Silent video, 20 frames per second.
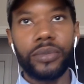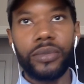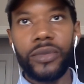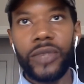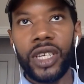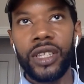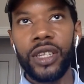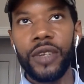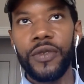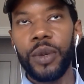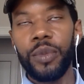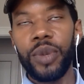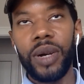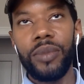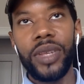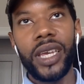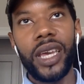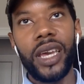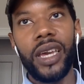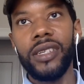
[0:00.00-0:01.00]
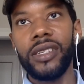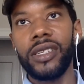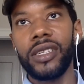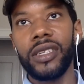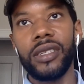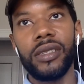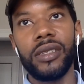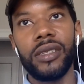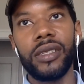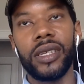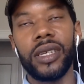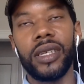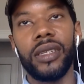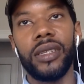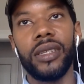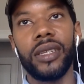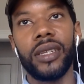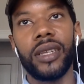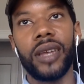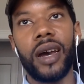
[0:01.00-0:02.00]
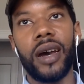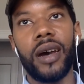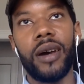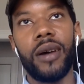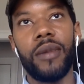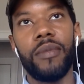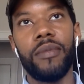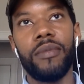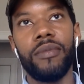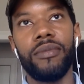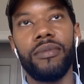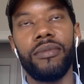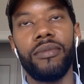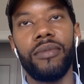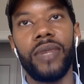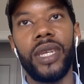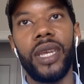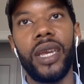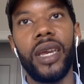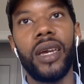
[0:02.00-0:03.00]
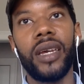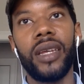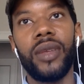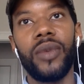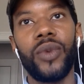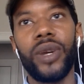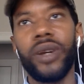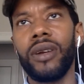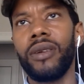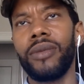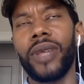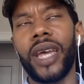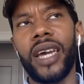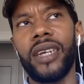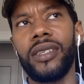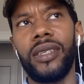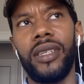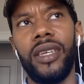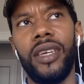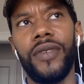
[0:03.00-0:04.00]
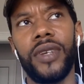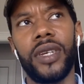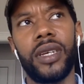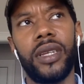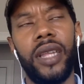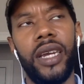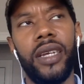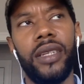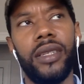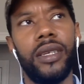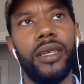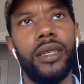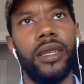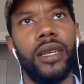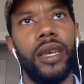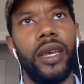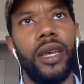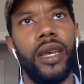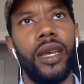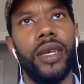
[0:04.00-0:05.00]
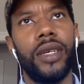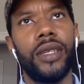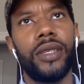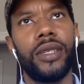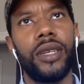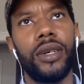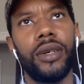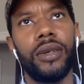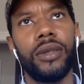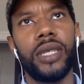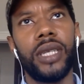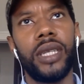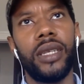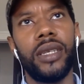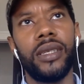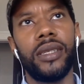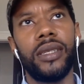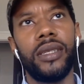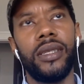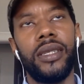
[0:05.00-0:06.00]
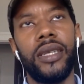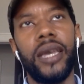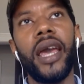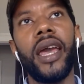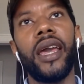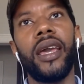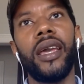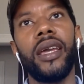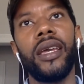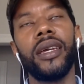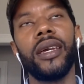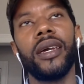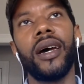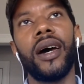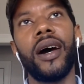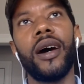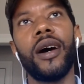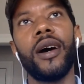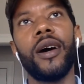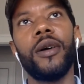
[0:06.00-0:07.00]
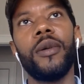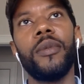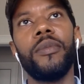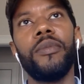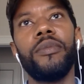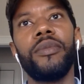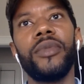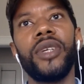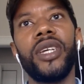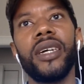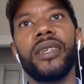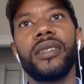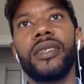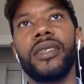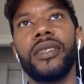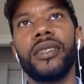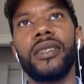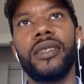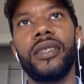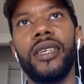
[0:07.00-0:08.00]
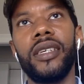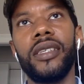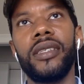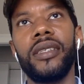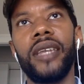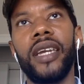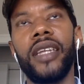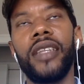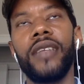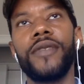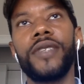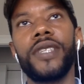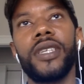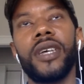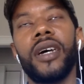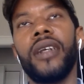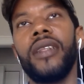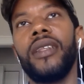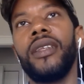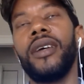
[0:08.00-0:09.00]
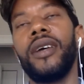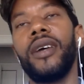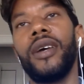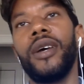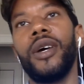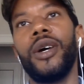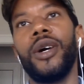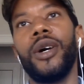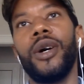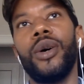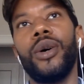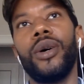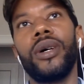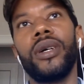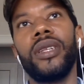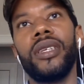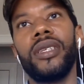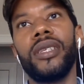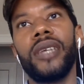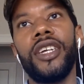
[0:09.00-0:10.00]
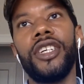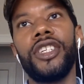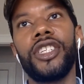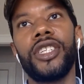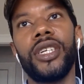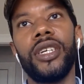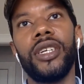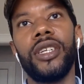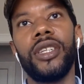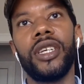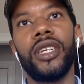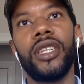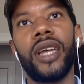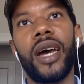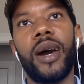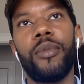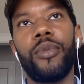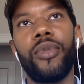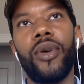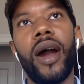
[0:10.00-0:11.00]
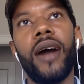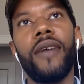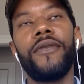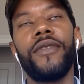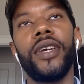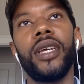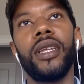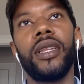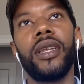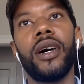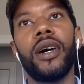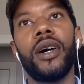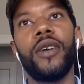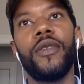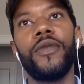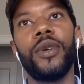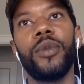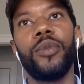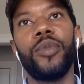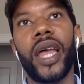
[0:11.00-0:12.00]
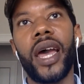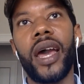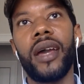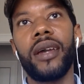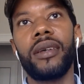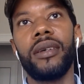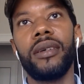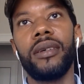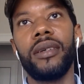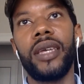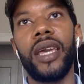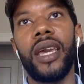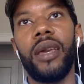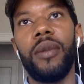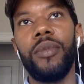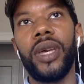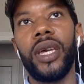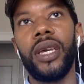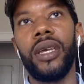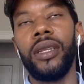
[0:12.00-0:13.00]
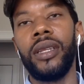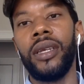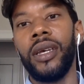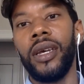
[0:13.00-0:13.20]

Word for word: publications. And yeah, and we're actually even connected still to this day. Yes, his Native Son organization, a nonprofit for Black gay men